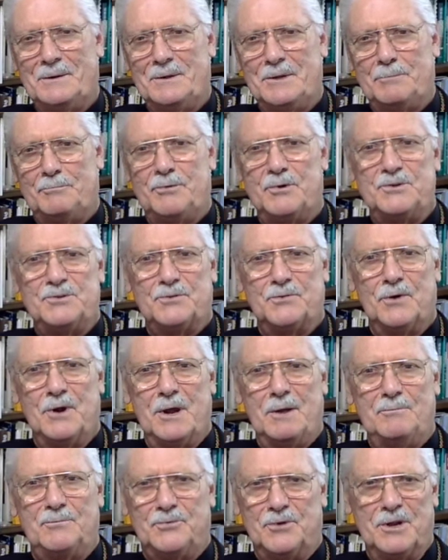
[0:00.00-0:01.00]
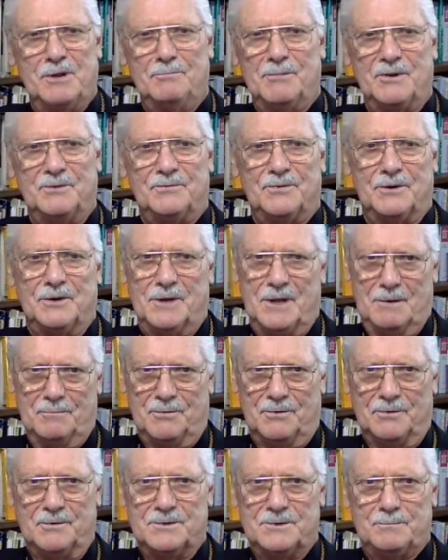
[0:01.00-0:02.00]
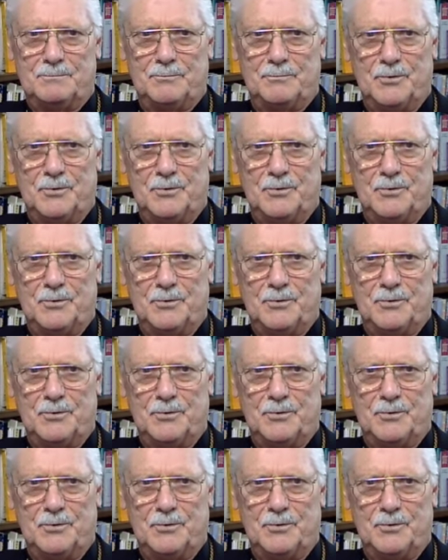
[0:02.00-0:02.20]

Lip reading: The prescribed treatment for lepers,